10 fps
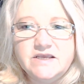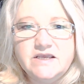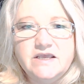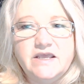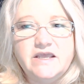
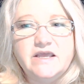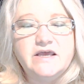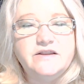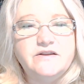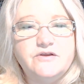
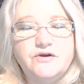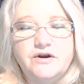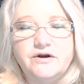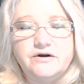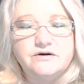and
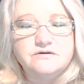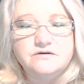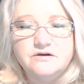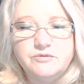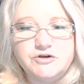they're
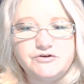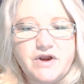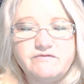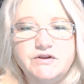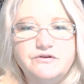going to be
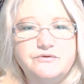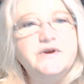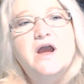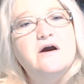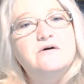traveling 3
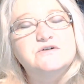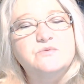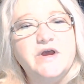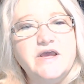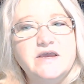hours
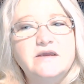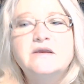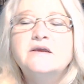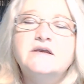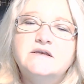away,
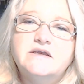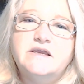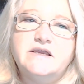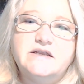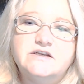
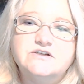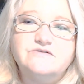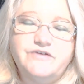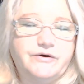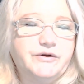and it's
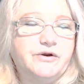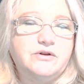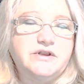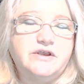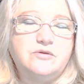very
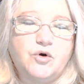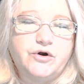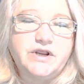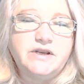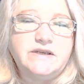early in the
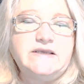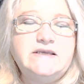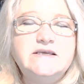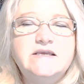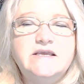morning,
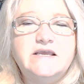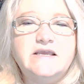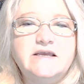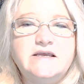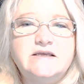
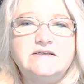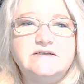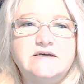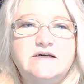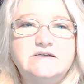and
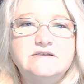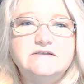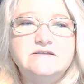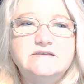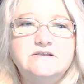
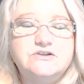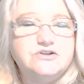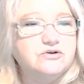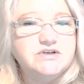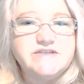as
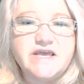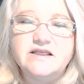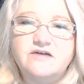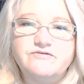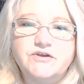soon as they
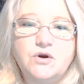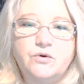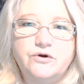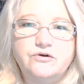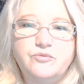left the
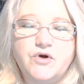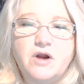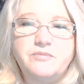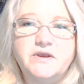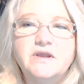corner of the property,